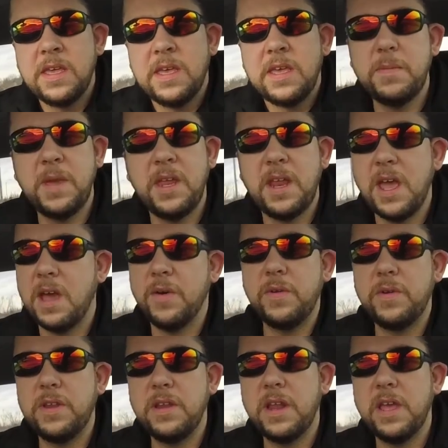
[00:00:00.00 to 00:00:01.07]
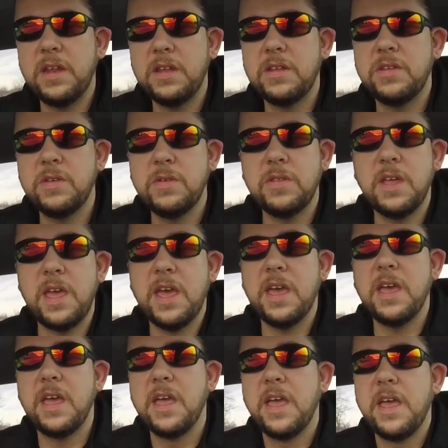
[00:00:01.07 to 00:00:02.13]
what do you mean, how did I do
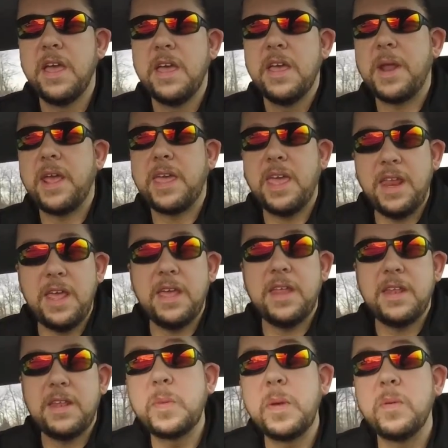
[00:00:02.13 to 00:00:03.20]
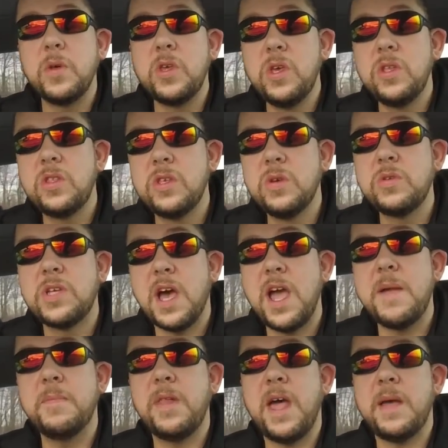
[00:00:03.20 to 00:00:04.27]
that? But I get it. Most people, you do
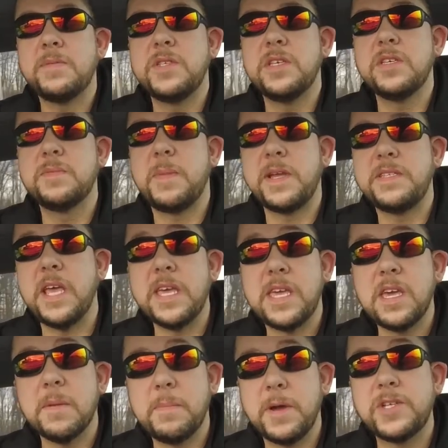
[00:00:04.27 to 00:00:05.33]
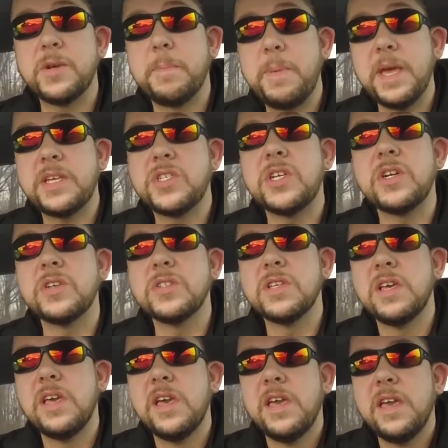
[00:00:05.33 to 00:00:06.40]
time lapses by taking a bunch of pictures.
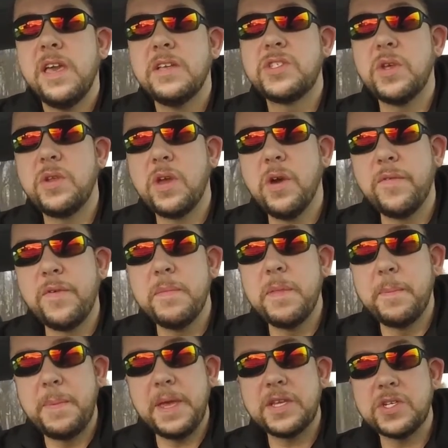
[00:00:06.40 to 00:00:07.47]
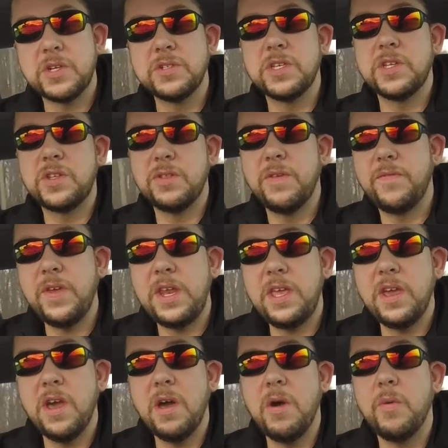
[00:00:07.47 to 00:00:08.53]
And so to go from the pictures into the
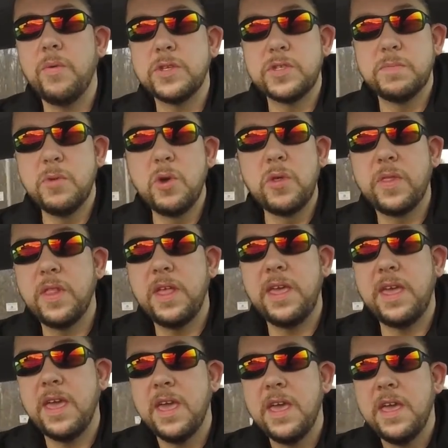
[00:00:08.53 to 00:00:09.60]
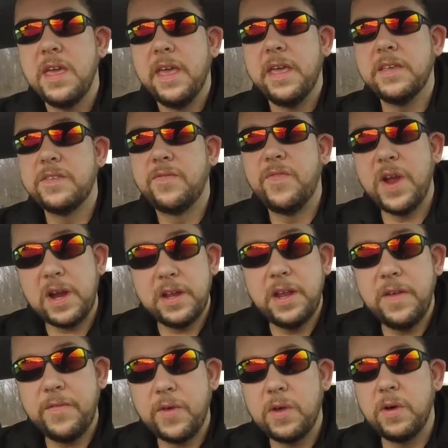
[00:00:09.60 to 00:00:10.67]
video smoothly is very
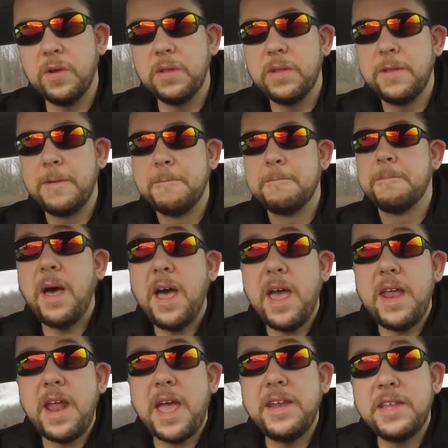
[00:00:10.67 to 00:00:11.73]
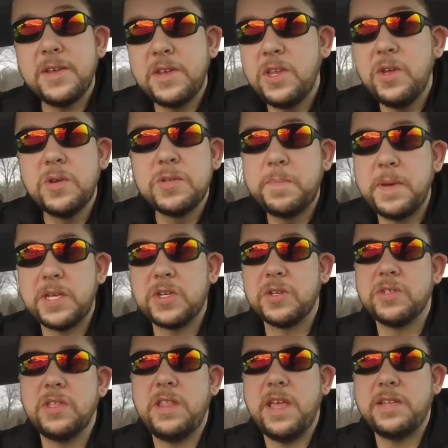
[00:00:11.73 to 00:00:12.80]
difficult. But I didn't use
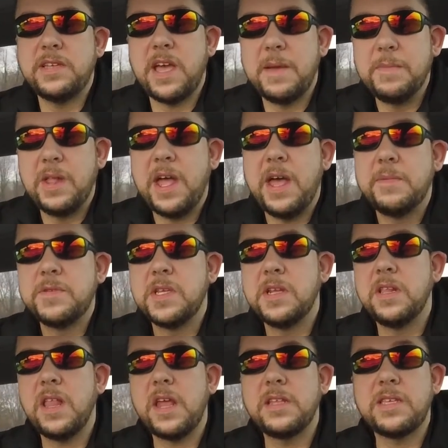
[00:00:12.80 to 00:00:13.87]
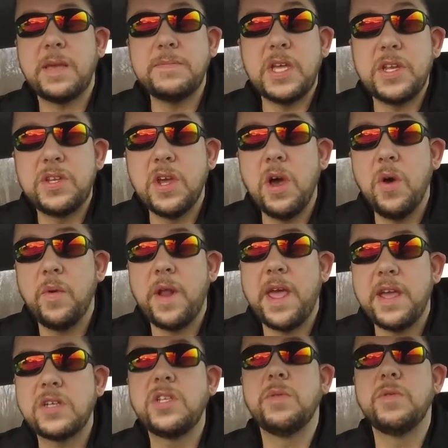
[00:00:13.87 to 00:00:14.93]
pictures on that time lapse, and a lot of times I don't. I
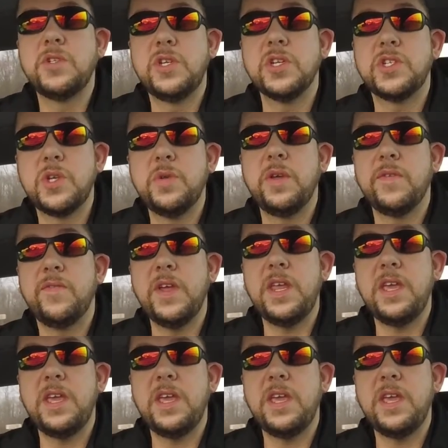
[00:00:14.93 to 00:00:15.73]
actually was just shooting